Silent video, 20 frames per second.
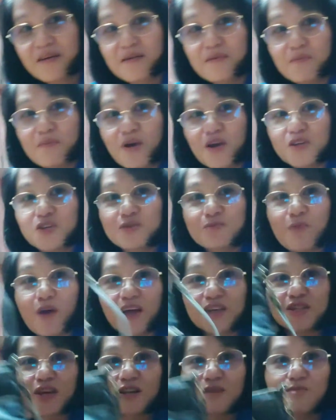my
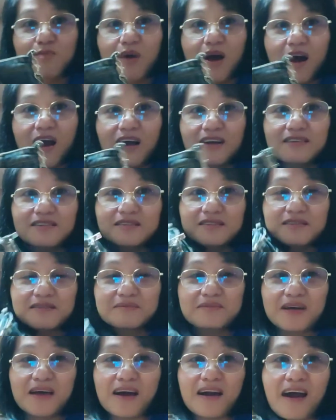special bag,
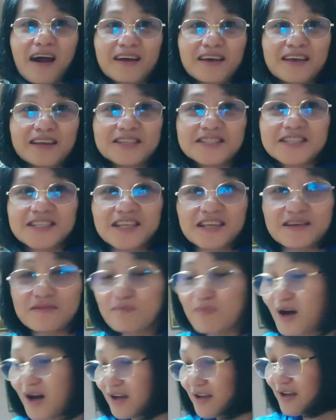ang aking sling
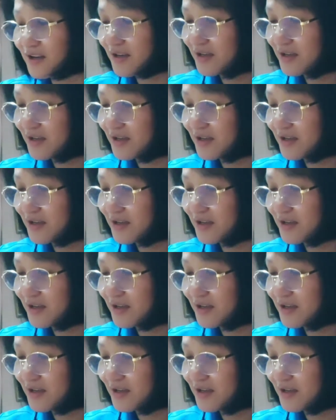bag.